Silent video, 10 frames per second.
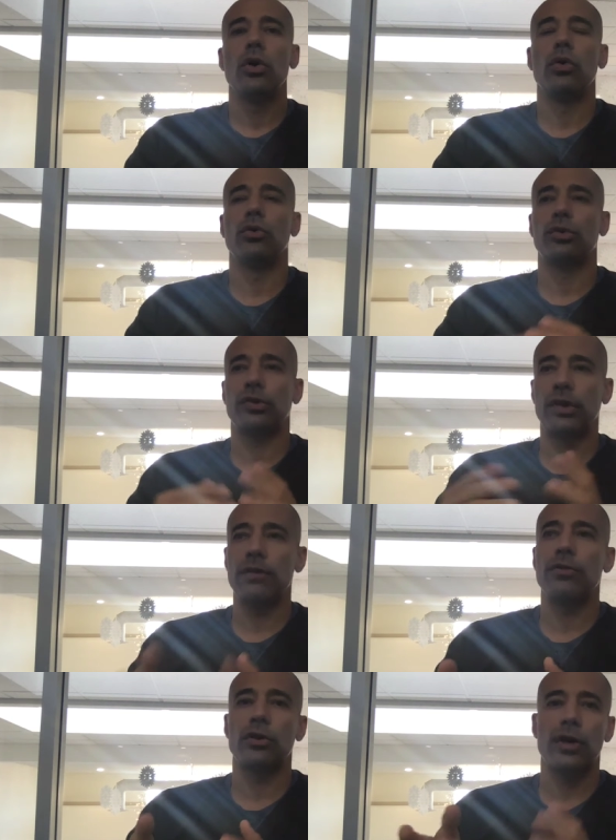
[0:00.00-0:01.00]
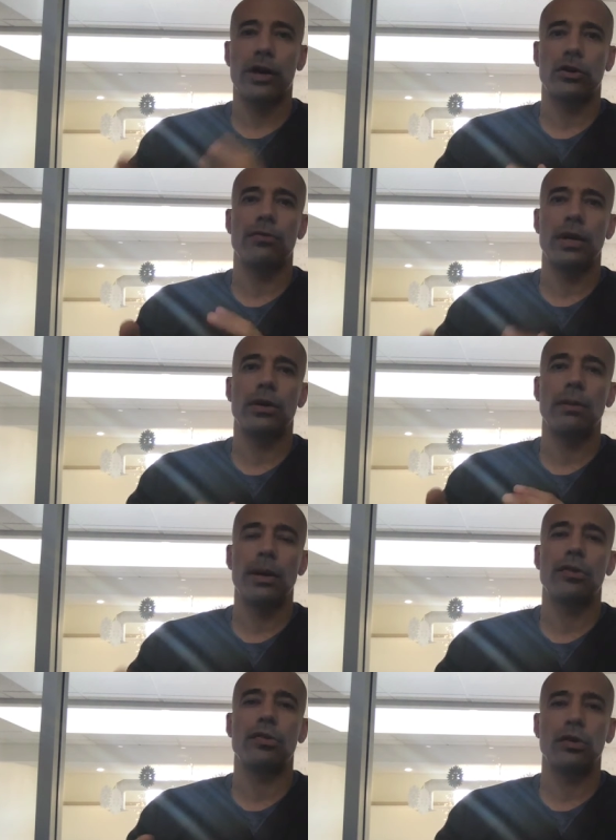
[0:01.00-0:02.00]
who has received their Doctor of Veterinary
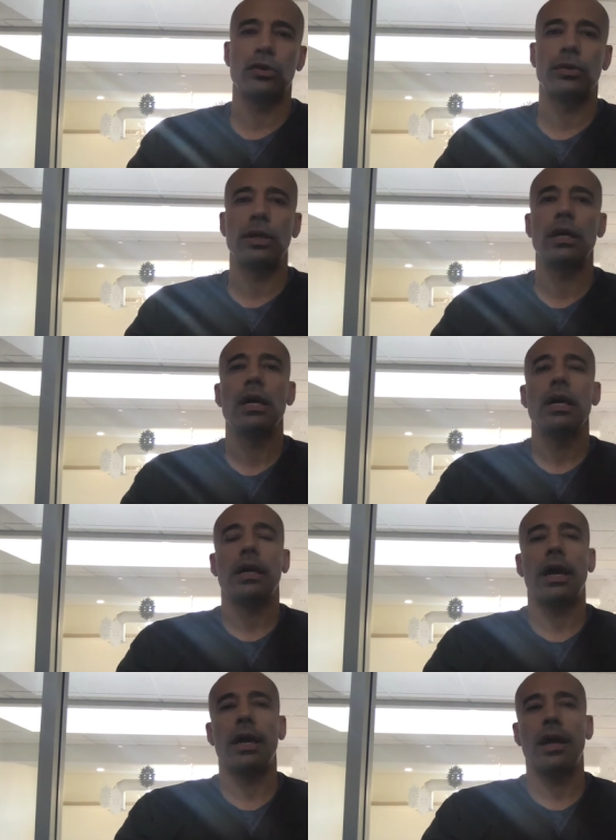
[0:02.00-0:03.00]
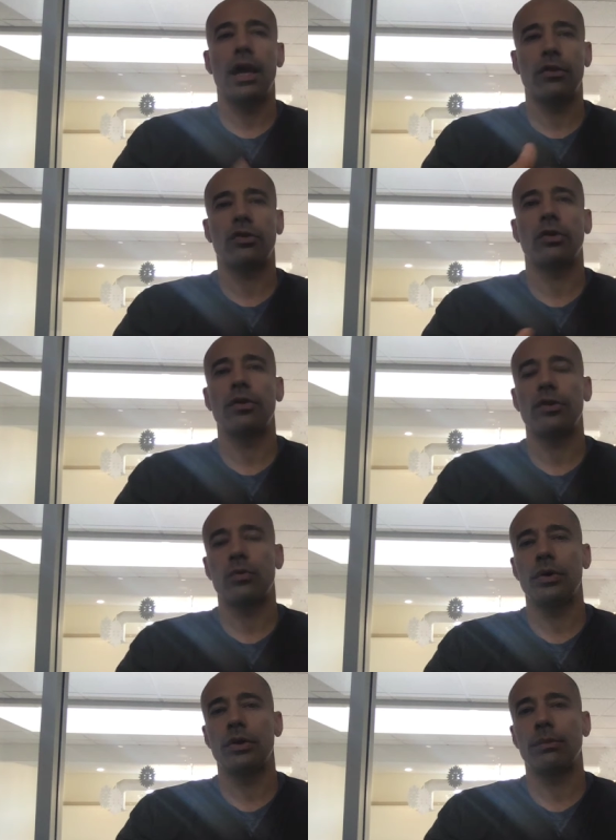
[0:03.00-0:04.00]
Medicine degree can enter
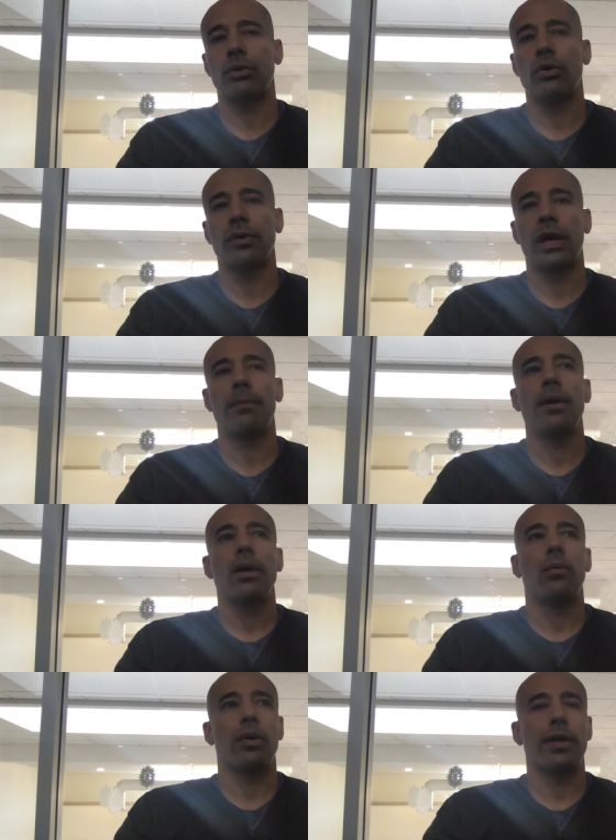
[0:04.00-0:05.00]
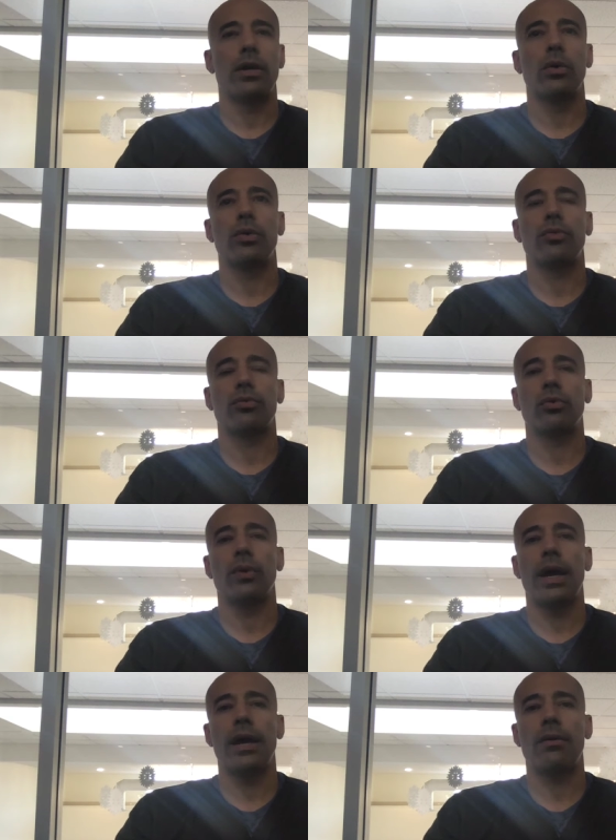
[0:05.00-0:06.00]
this one-year program where they go
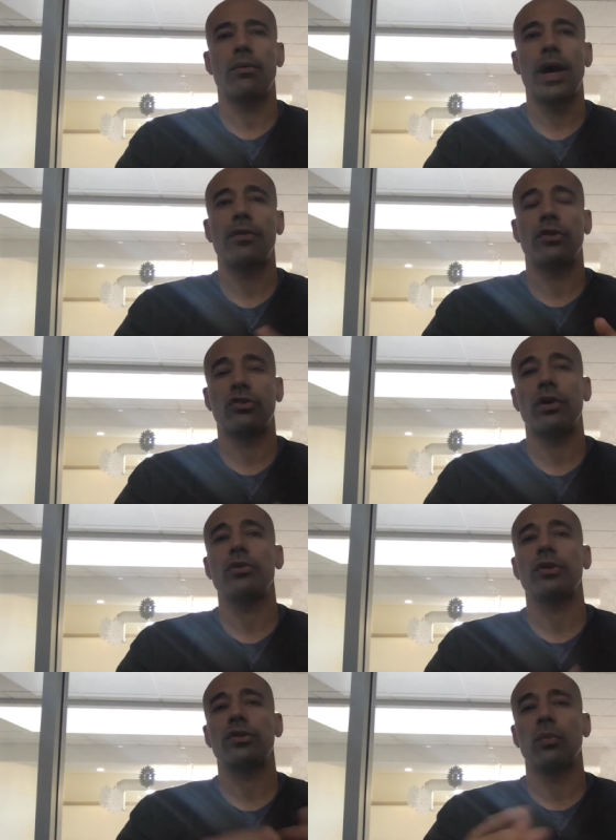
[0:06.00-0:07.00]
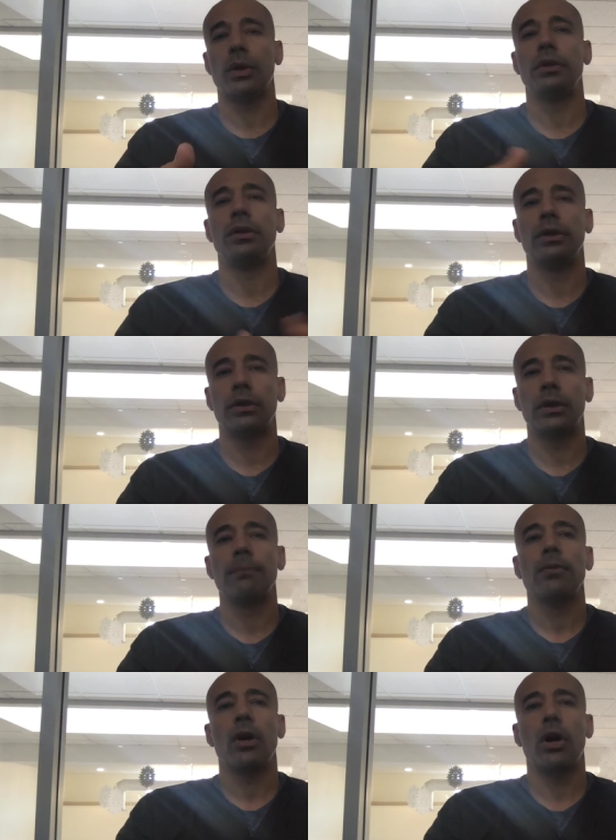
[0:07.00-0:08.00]
through a rather strenuous 1
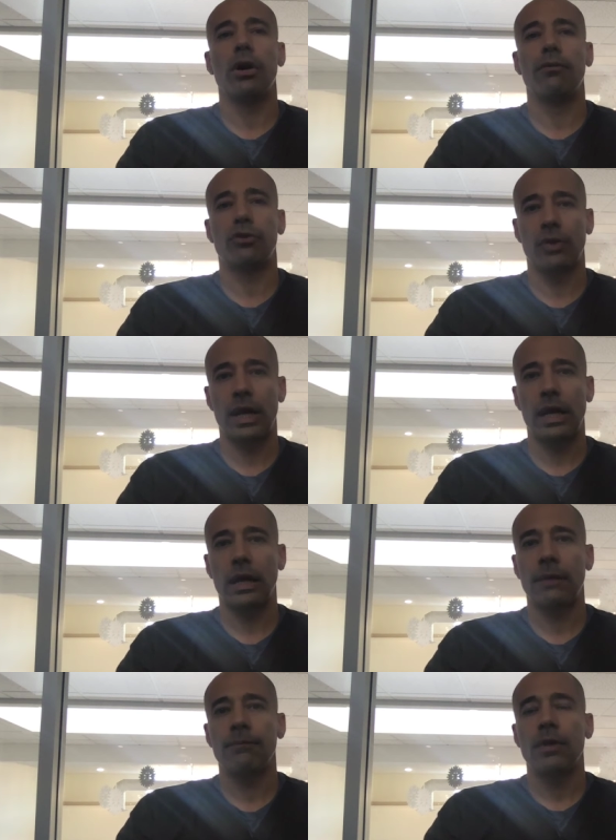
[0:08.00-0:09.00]
year of training.